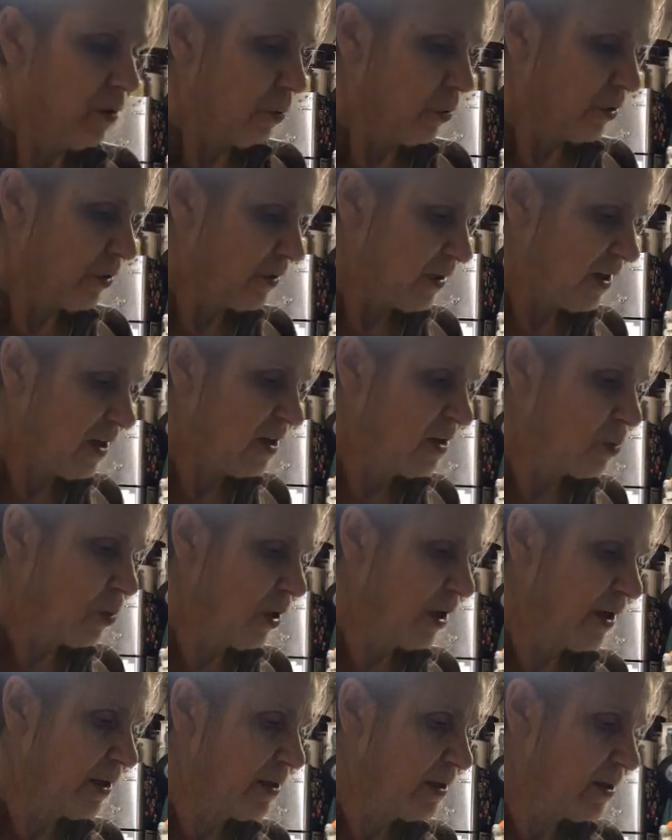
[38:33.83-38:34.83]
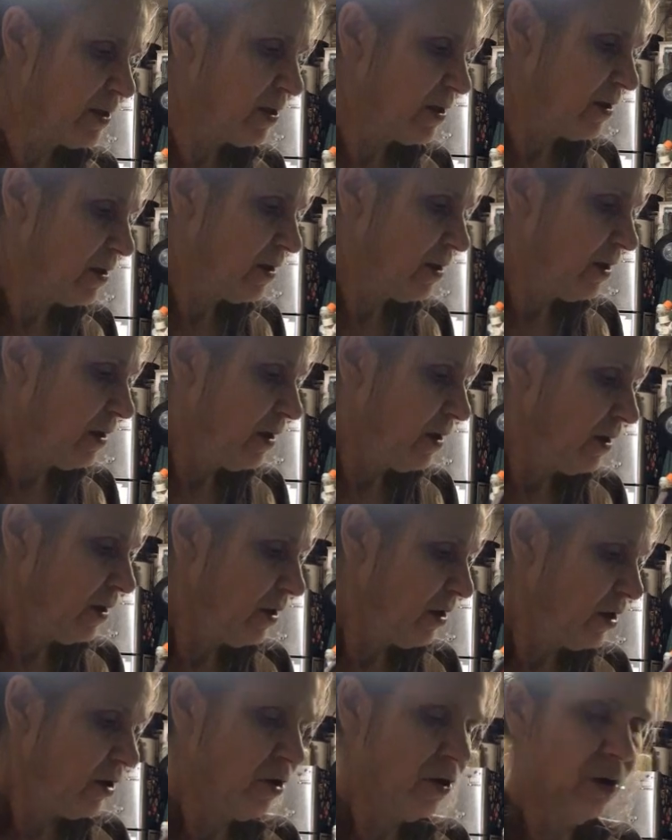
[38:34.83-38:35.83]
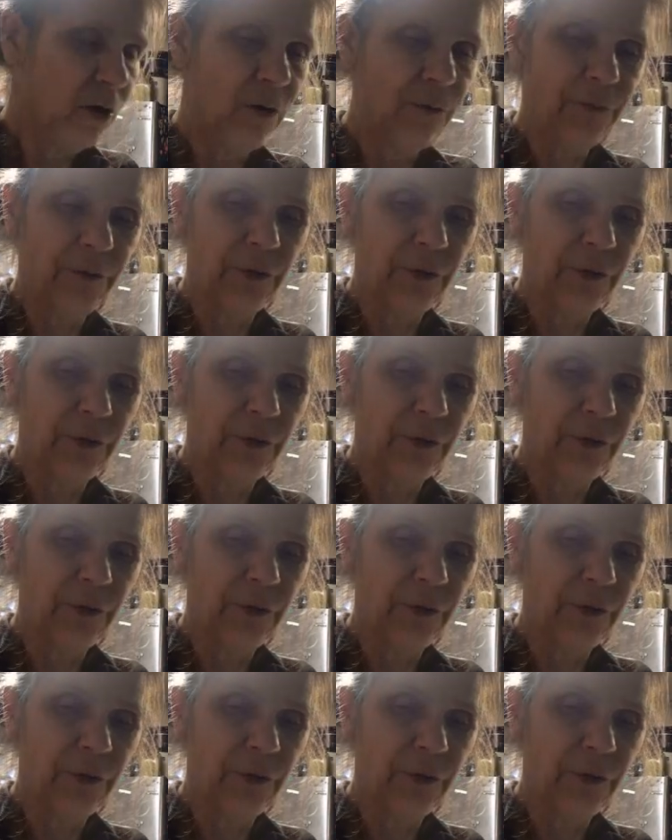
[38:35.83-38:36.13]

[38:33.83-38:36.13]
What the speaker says: Where these ones, you know,